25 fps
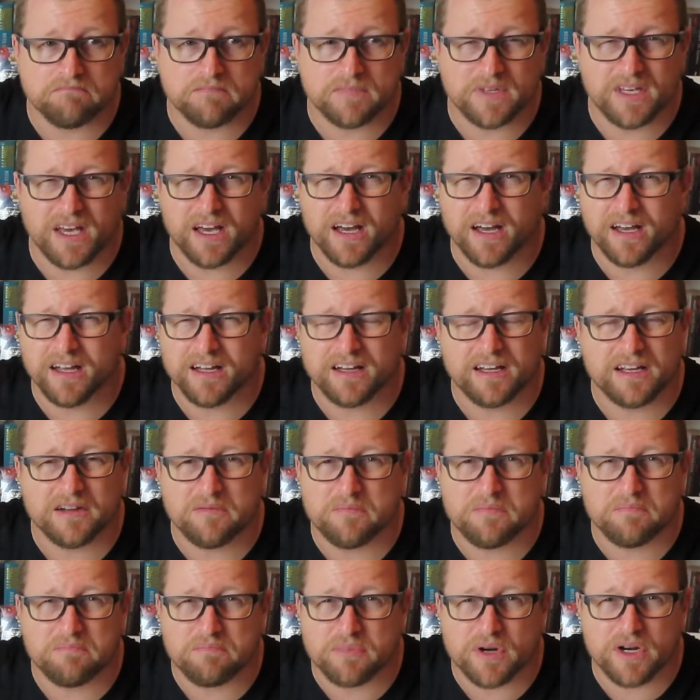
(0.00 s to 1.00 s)
it
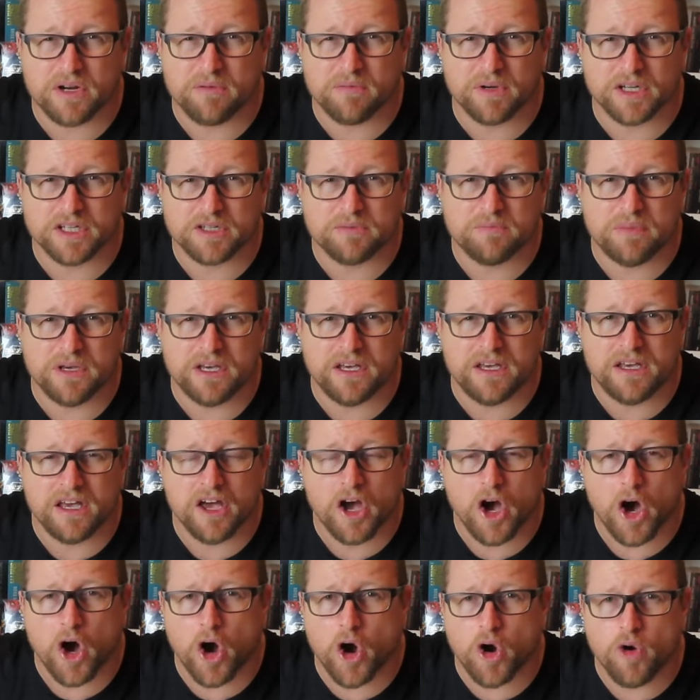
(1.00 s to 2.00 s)
can pretty much be
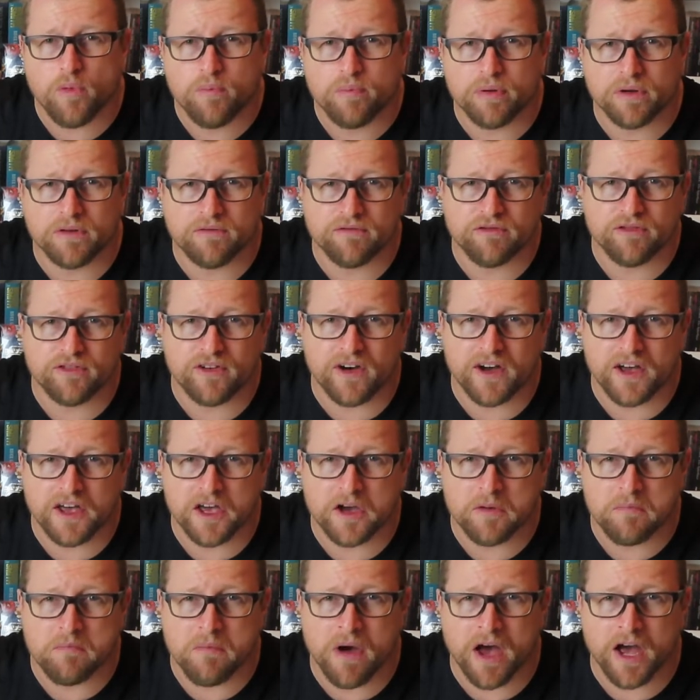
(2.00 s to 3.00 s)
open
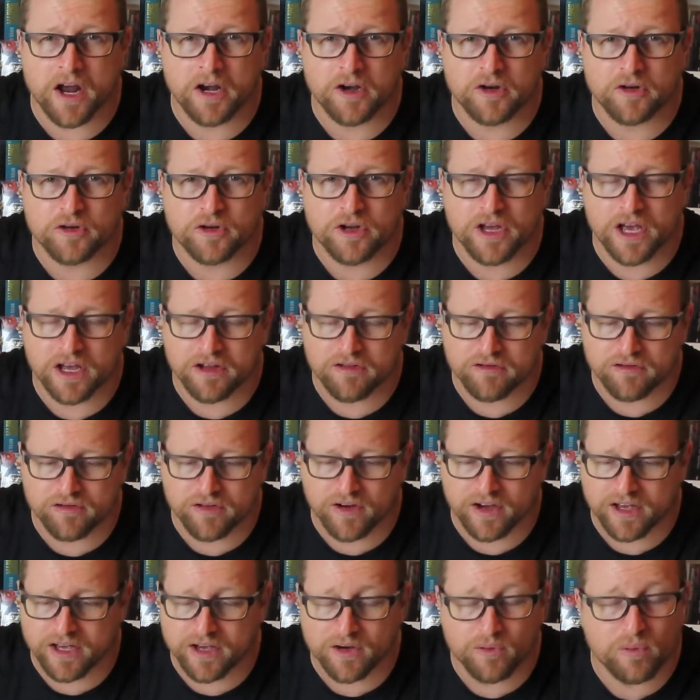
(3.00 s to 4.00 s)
fire, man create
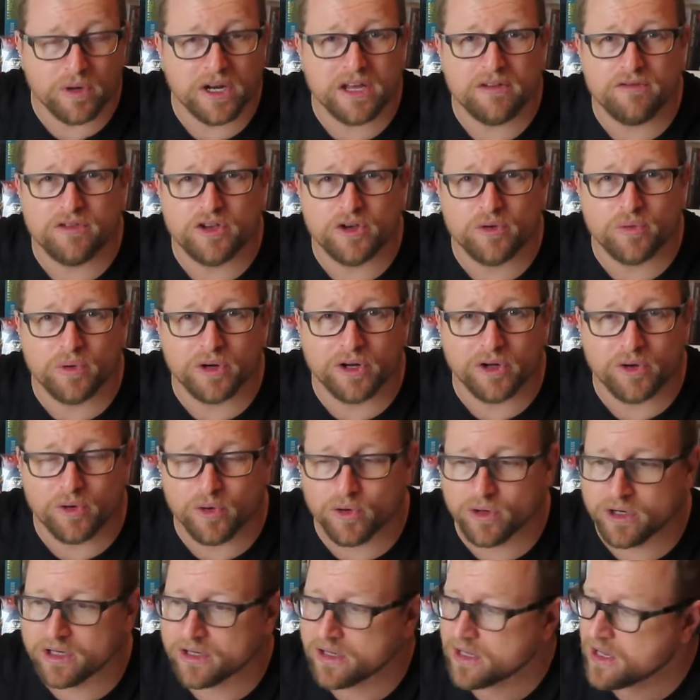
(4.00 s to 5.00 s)
fire, whatever you want to
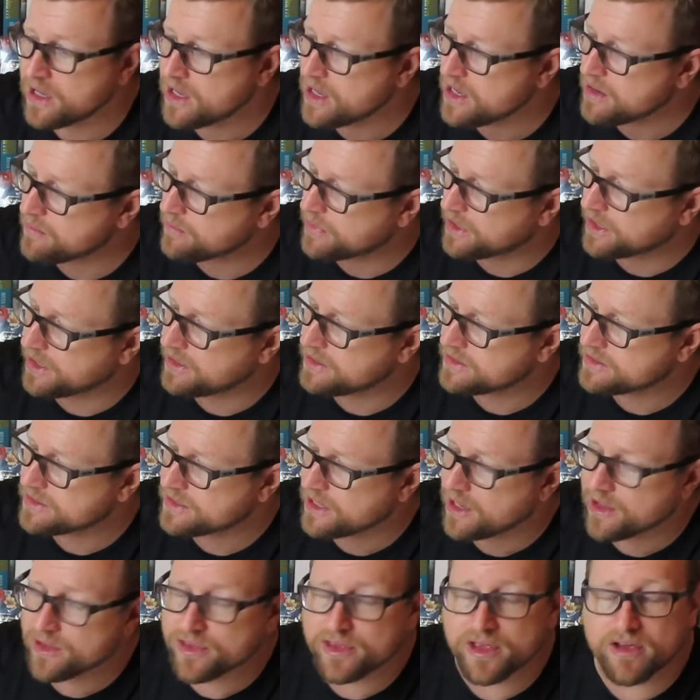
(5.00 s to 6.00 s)
call it. But in
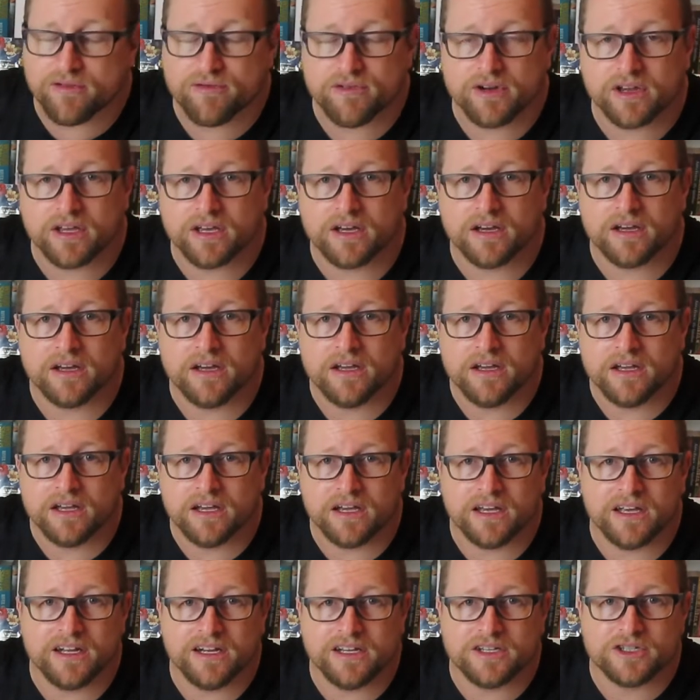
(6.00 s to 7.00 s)
South Africa,
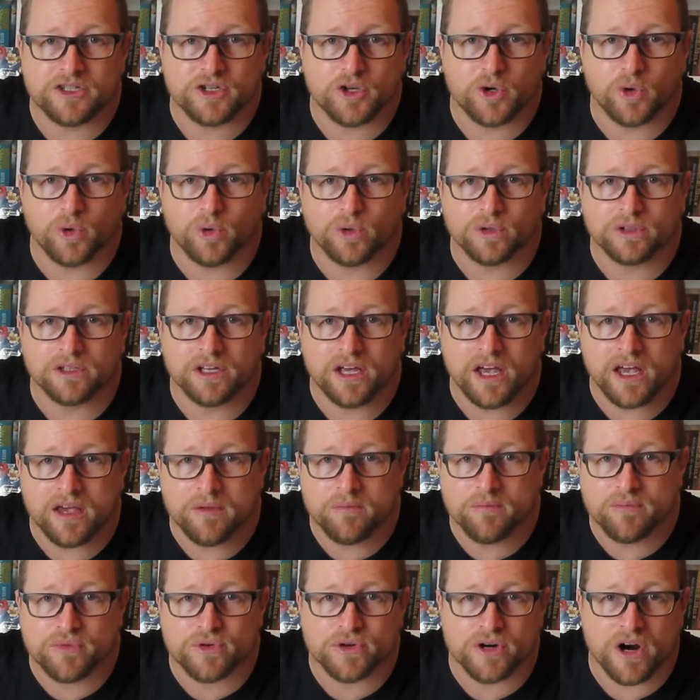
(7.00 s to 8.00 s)
it is called a
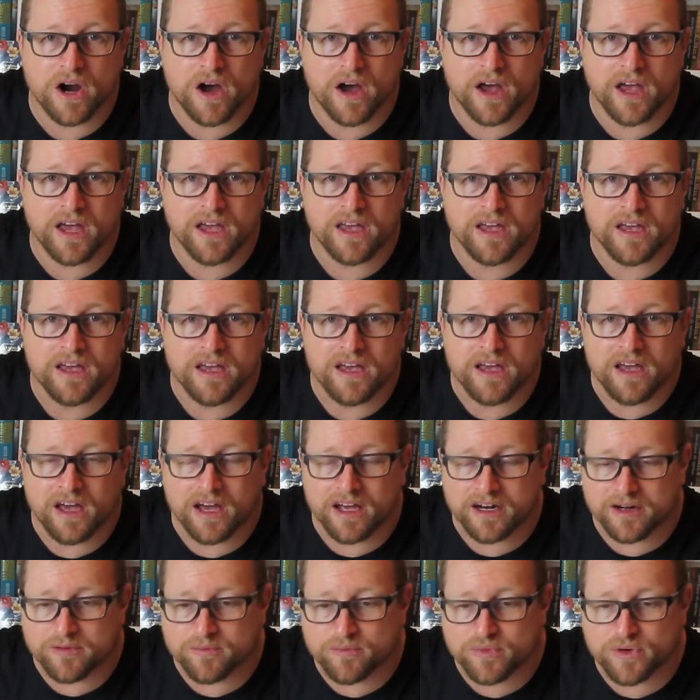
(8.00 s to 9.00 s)
braai.
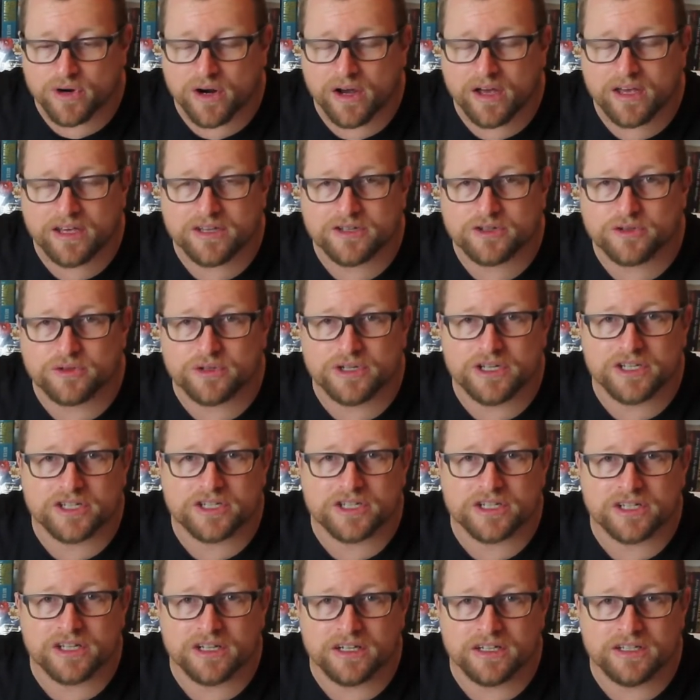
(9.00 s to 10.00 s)
And a braai is
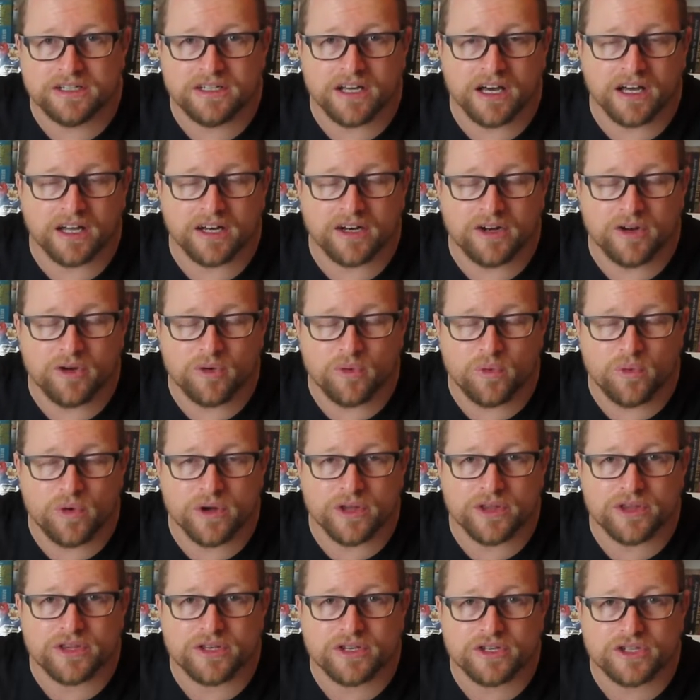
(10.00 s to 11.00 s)
traditionally done
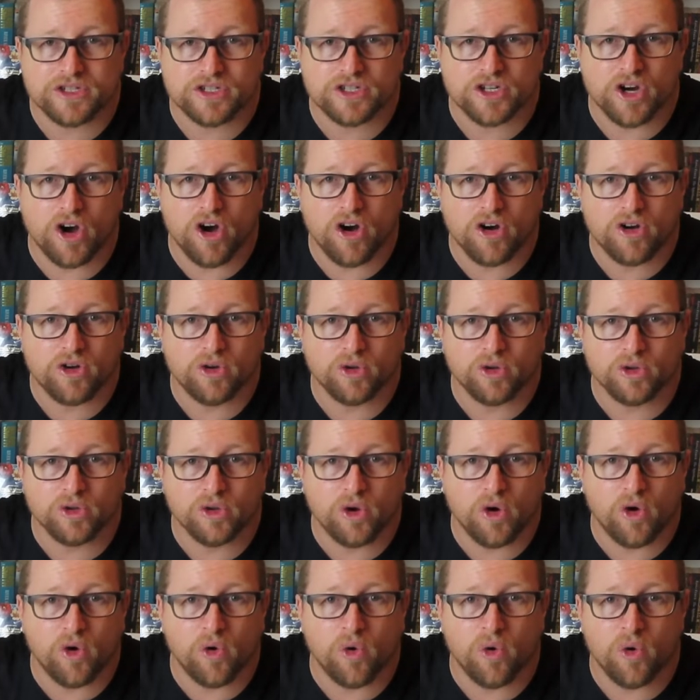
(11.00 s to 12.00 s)
with charcoal
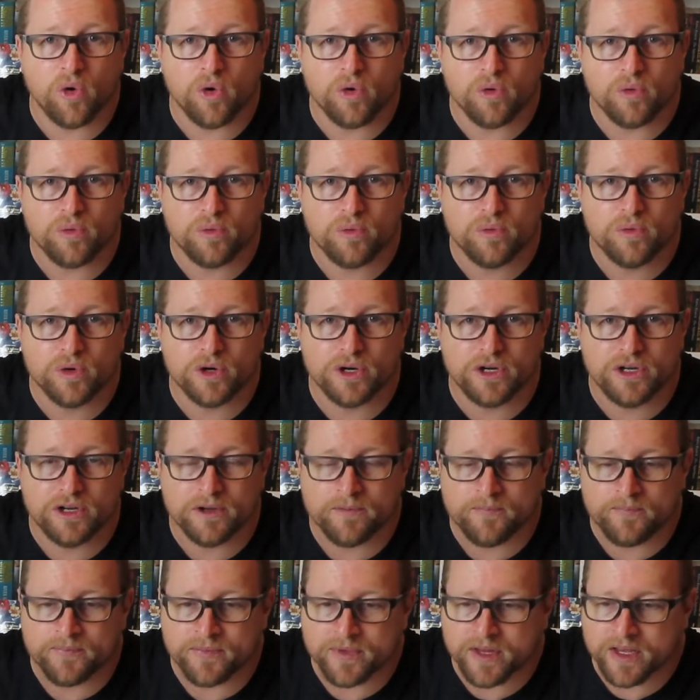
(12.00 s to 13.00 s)
or wood.
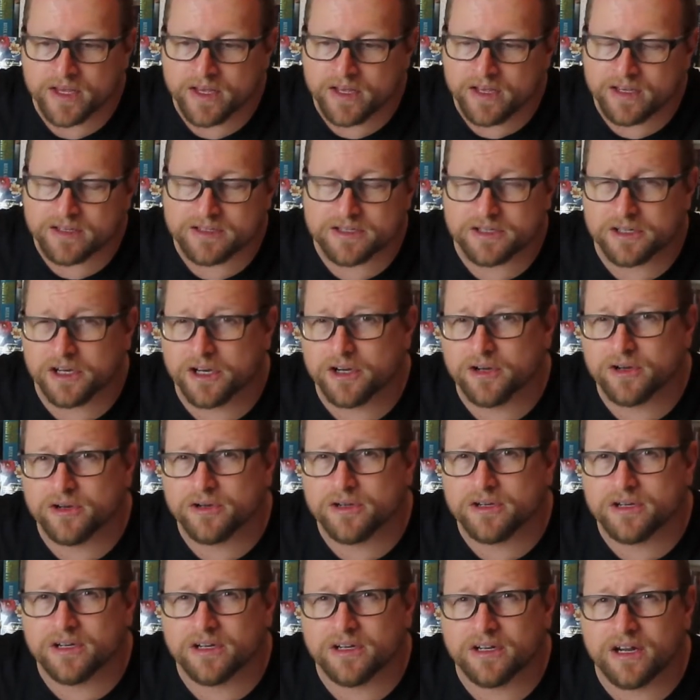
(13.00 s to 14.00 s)
So
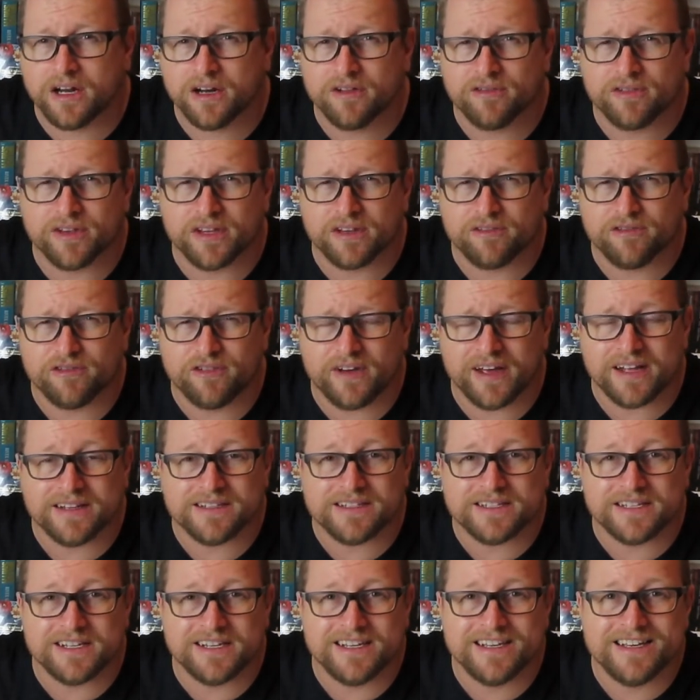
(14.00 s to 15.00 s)
none of the
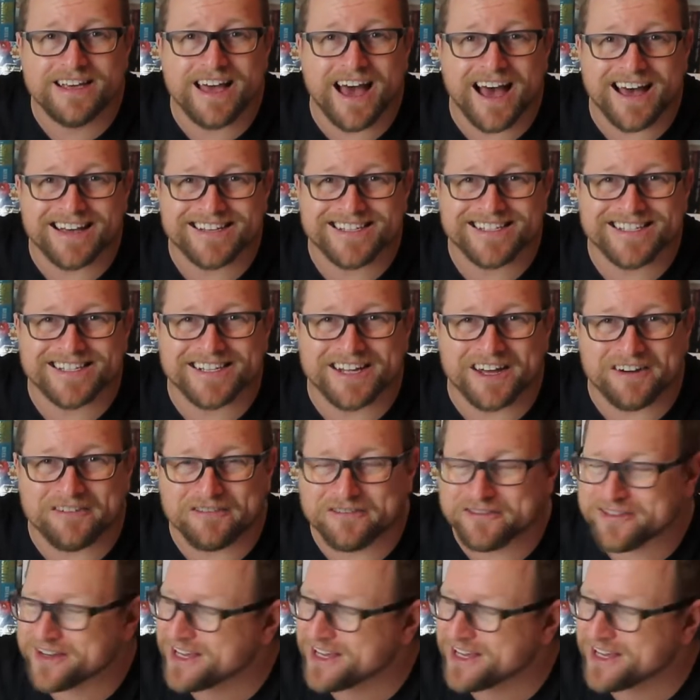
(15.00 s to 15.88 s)
fancy gas stuff.